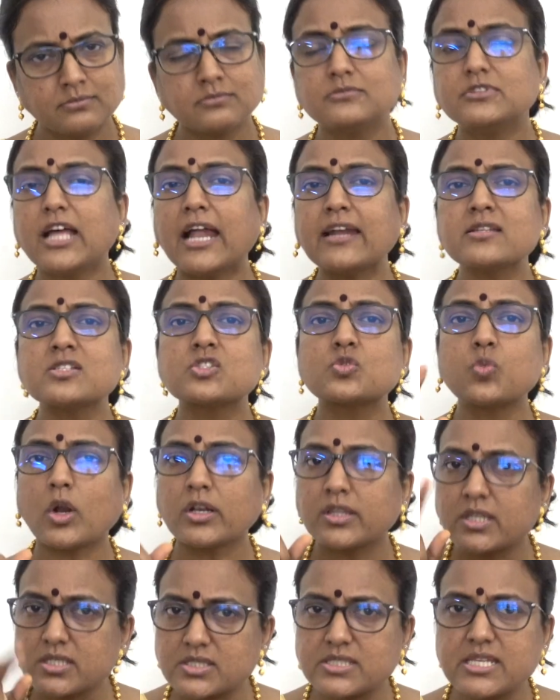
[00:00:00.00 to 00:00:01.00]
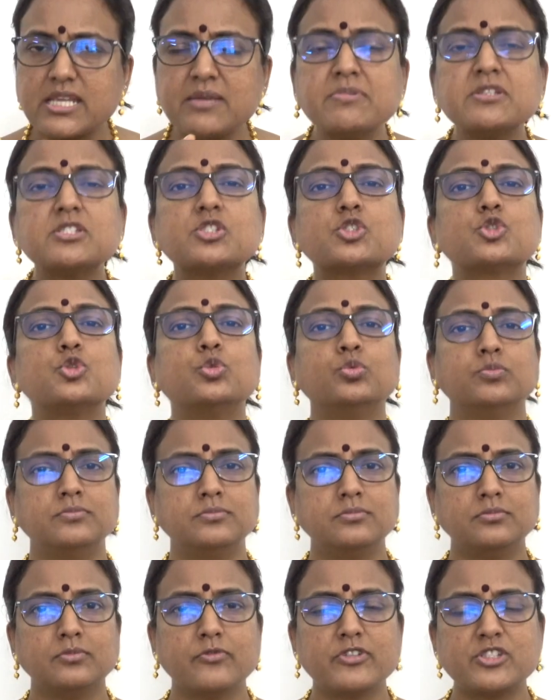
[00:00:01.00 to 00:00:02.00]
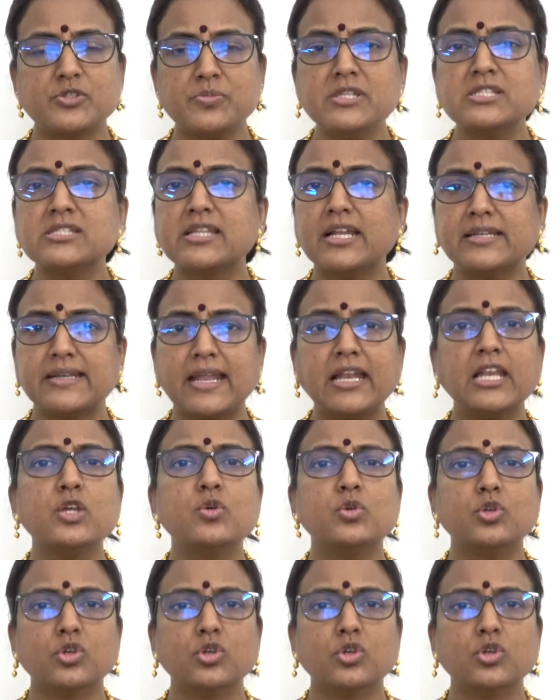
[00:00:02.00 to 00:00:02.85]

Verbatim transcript: That is what these demons do. Which means they'll tell you,